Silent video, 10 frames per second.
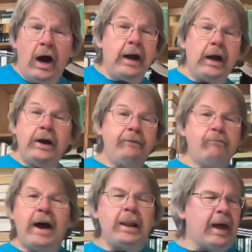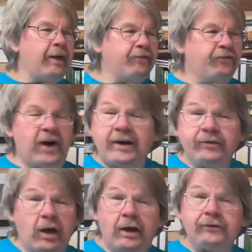I, I my last five
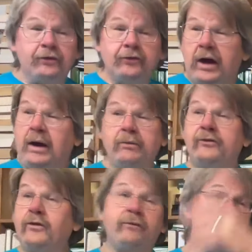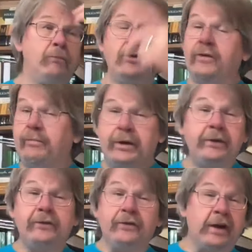losses, I was just moving
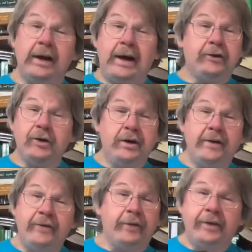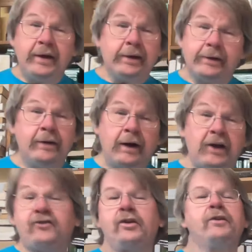pieces. I, I couldn't even think.
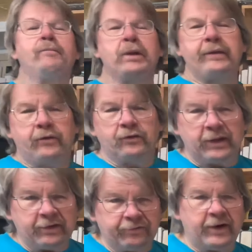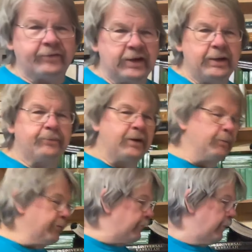I shouldn't have played those last five games. I
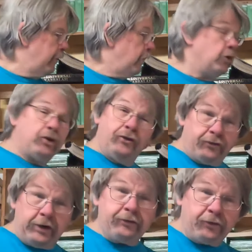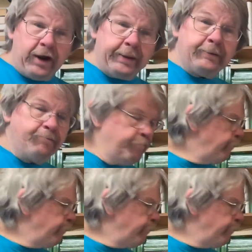was too frustrated.